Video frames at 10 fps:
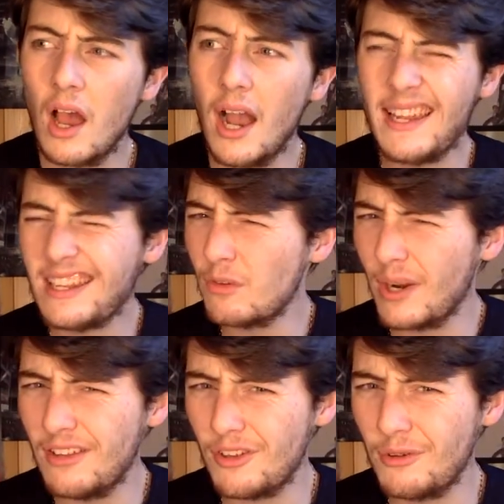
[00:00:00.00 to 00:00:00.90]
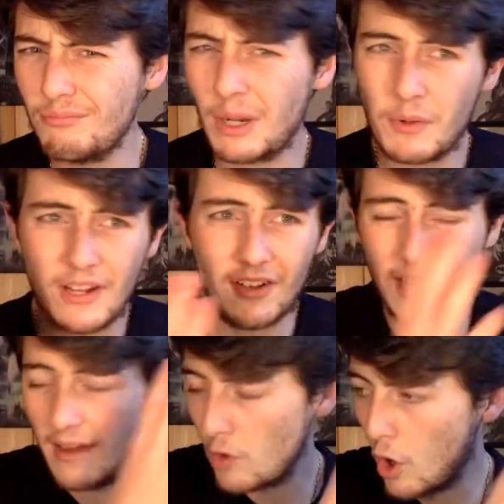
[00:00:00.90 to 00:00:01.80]
I think, 22. I'm really excited
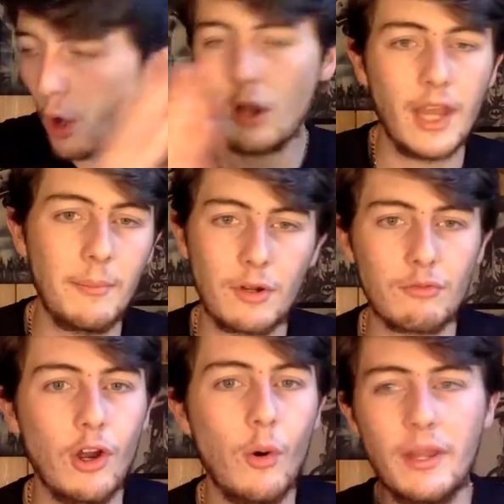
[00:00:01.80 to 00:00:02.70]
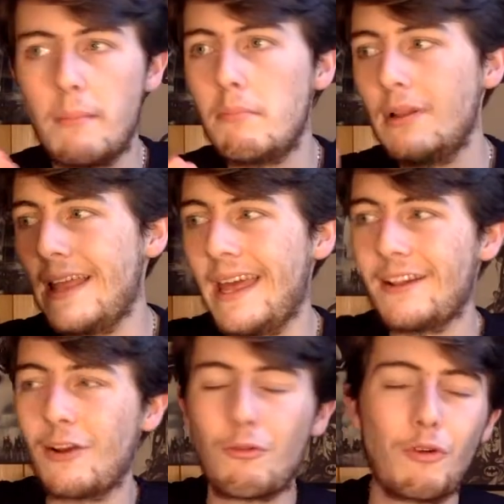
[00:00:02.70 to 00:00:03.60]
to have all of them in a row and then
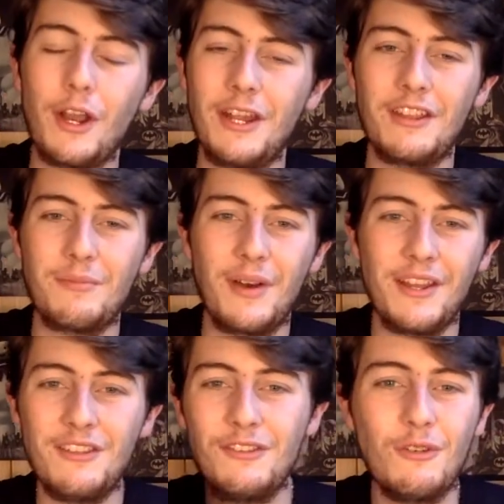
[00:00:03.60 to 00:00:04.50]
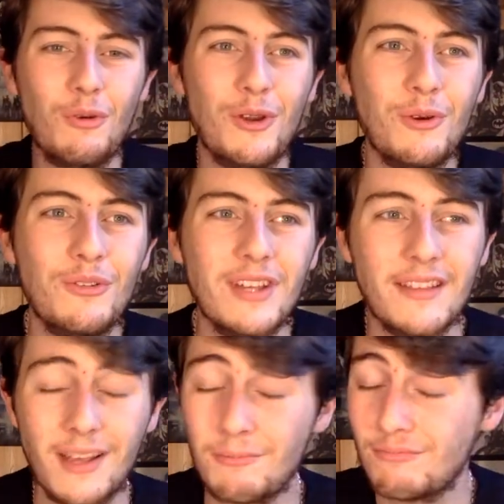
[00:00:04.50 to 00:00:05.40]
blend, go right into my new Who
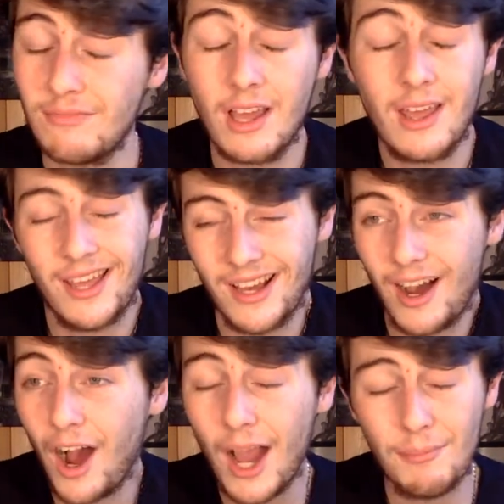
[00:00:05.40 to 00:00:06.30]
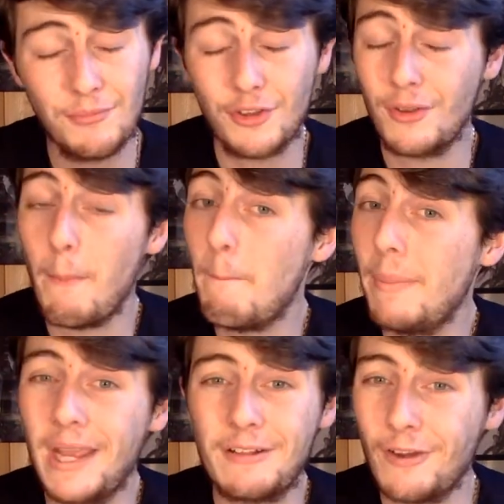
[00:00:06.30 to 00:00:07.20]
sets. I'm just a
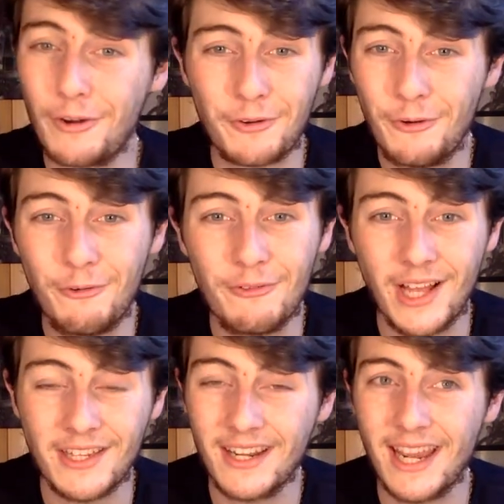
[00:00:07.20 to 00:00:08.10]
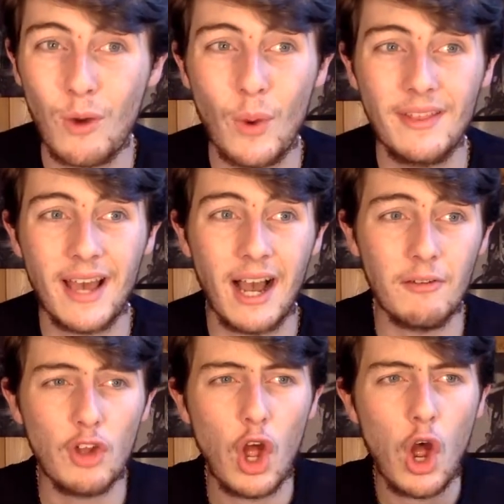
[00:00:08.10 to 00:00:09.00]
big Doctor Who fan, and I can't wait to have